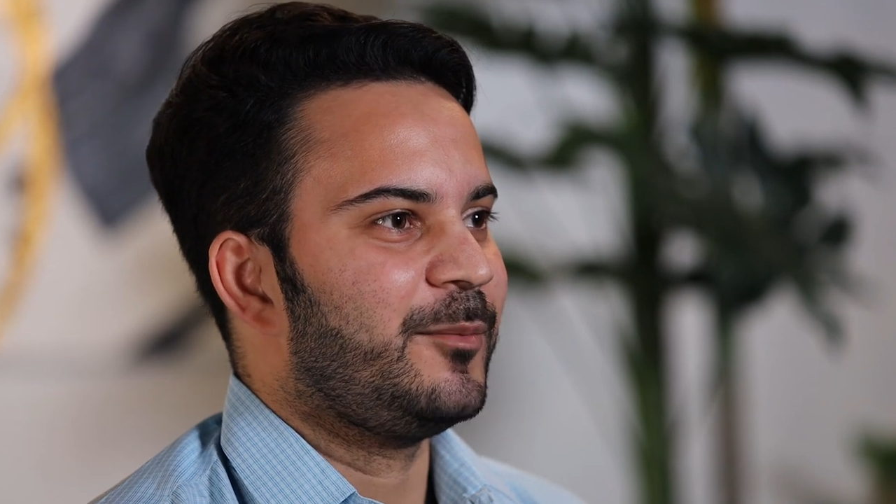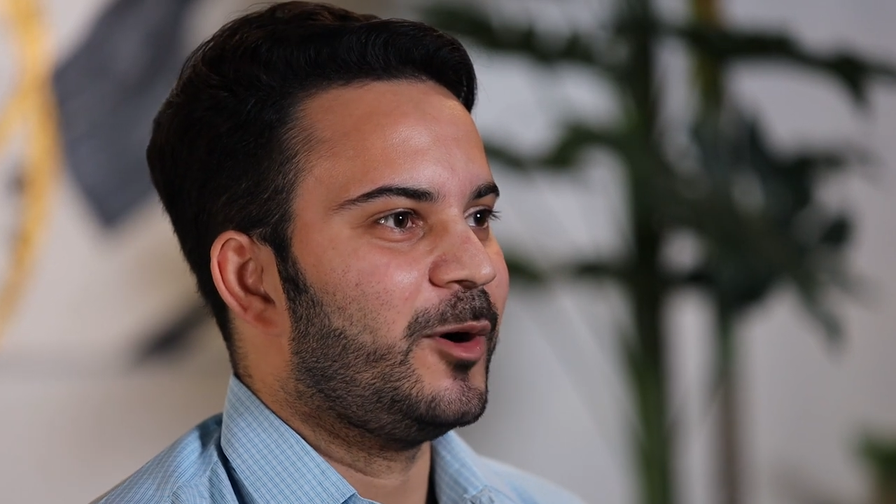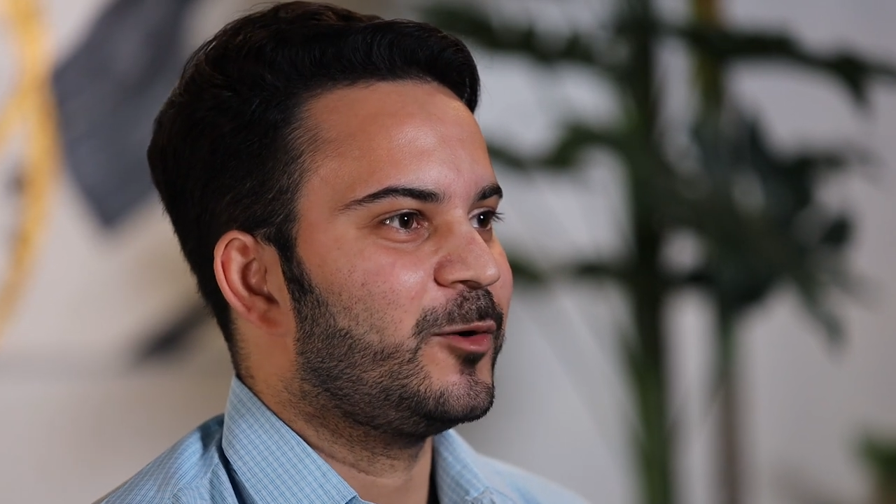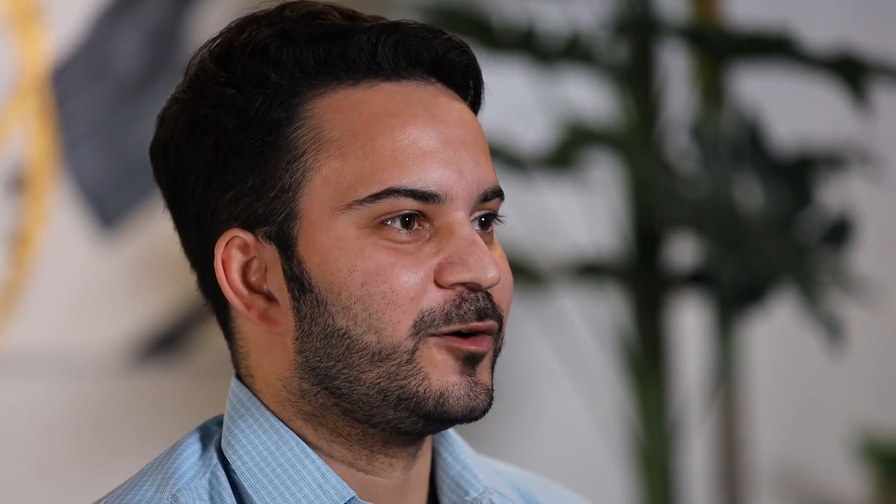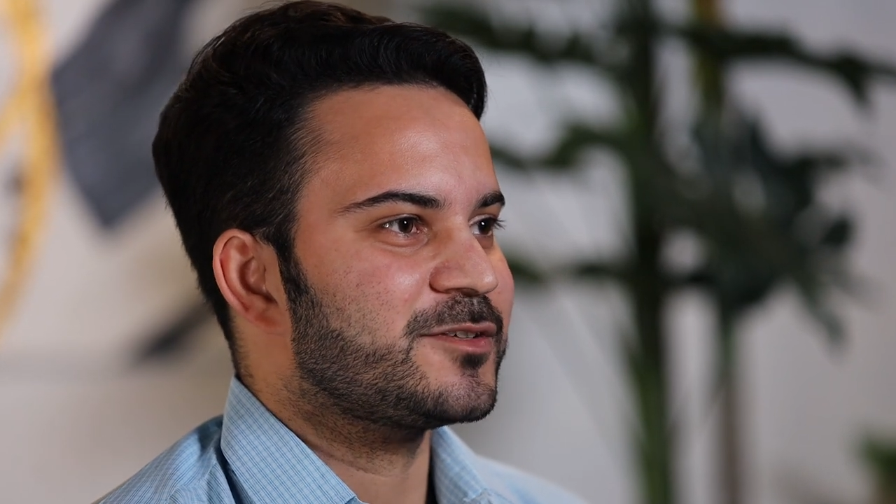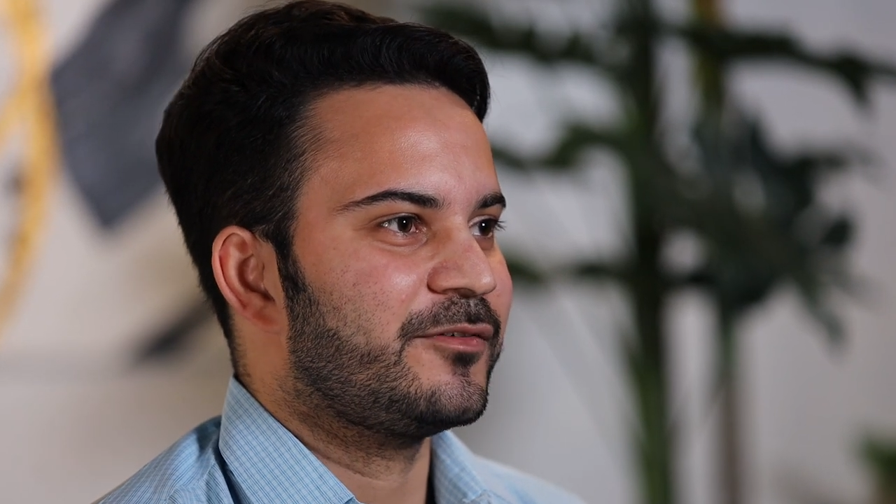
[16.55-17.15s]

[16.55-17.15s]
amount of